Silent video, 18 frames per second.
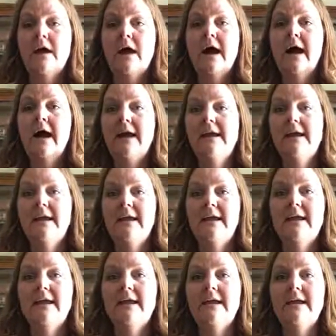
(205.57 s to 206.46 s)

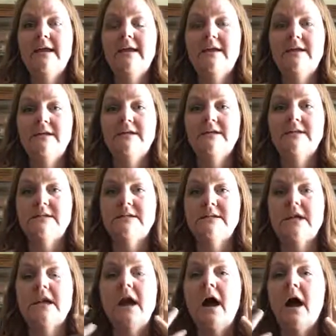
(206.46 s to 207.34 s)
Hugging
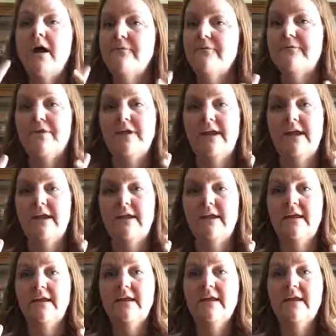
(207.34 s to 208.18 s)
is comforting.